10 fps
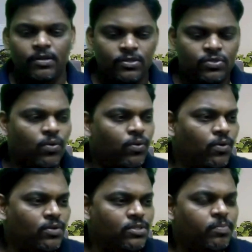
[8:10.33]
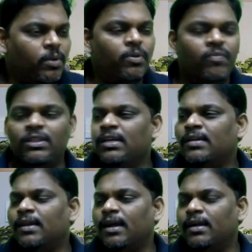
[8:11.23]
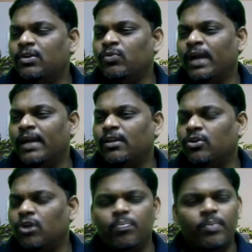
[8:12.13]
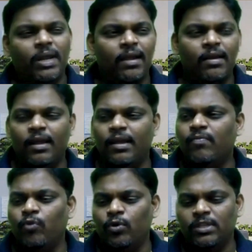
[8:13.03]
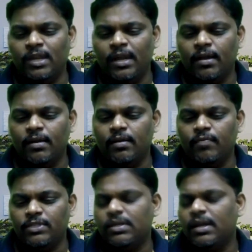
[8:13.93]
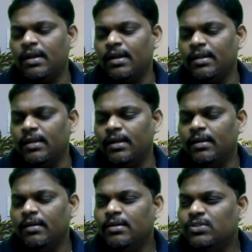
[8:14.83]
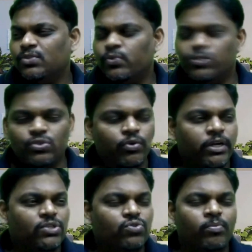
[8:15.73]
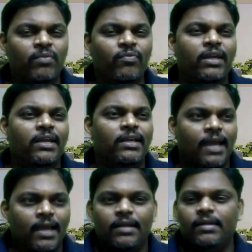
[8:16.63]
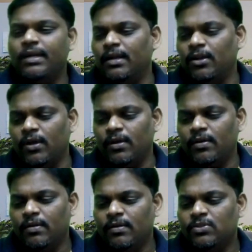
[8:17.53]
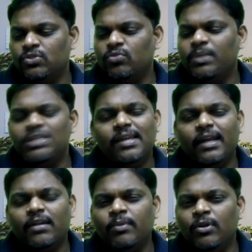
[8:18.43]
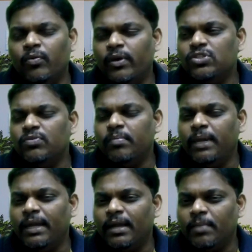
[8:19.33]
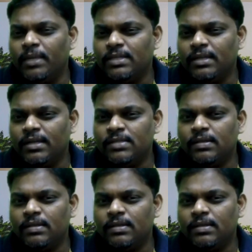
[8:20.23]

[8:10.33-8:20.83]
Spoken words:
So people will think that to get the top rank, like fourth rank, first rank, like that, so students should be very talented and all. So please let me know, what is your BTEC percentage?